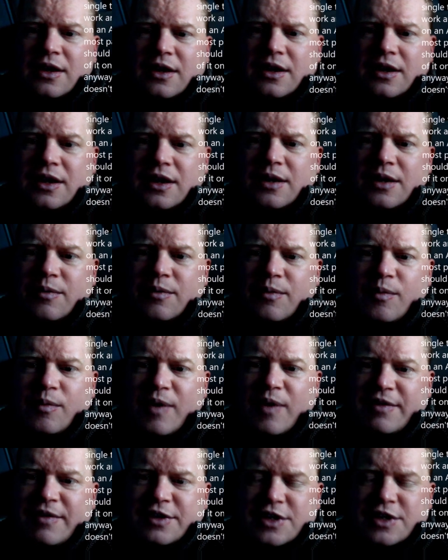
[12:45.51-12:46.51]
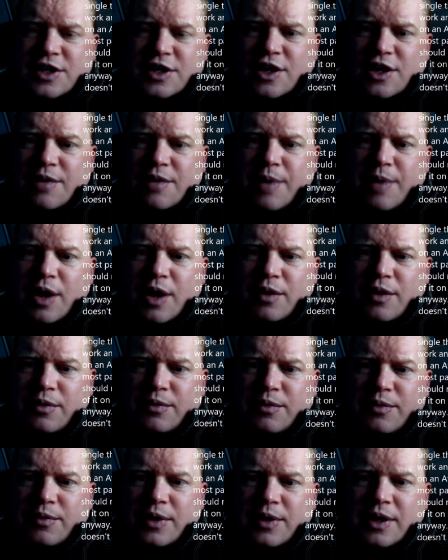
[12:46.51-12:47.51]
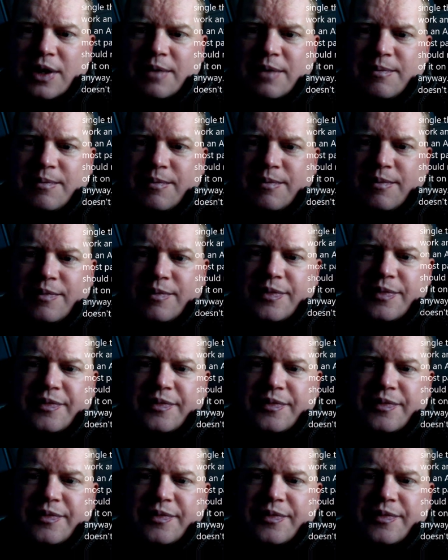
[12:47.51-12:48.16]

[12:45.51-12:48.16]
um, whether the turbo um,